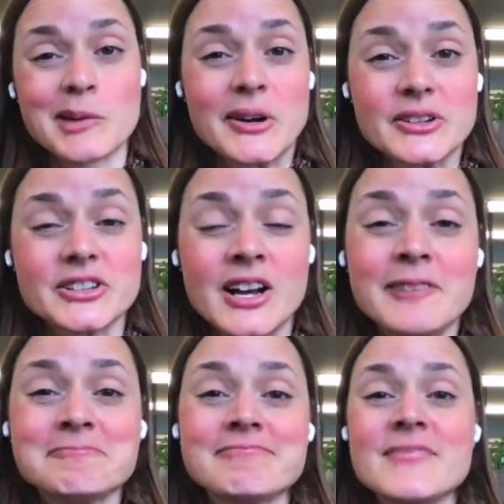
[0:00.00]
about or not?
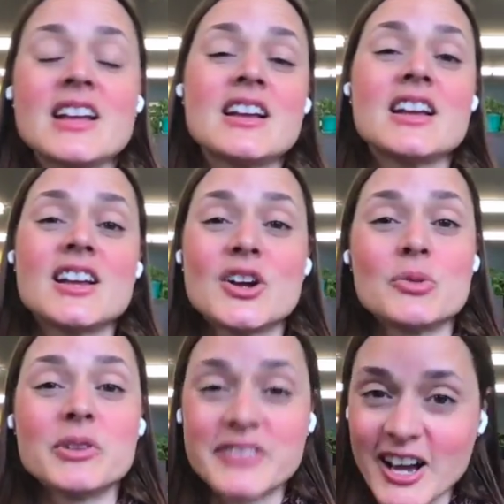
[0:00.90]

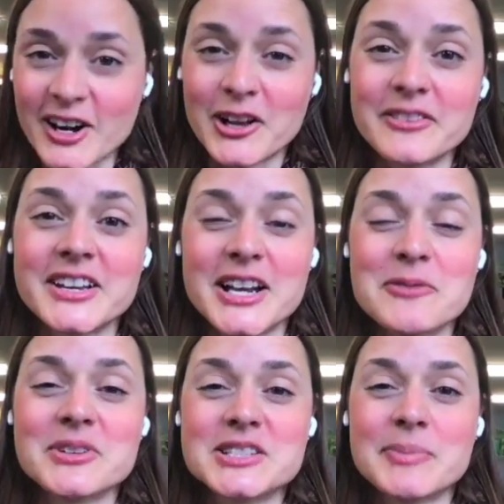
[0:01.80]
We've got all of it in
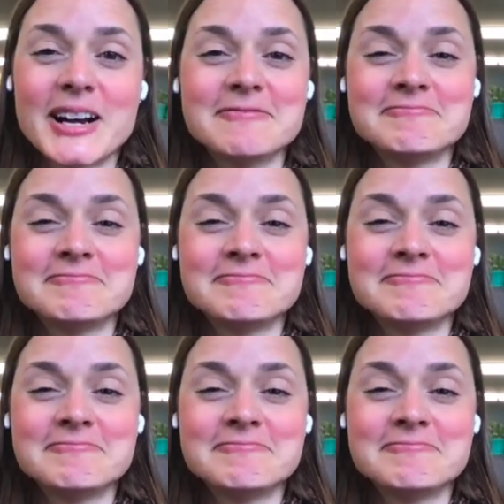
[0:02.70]
one spot.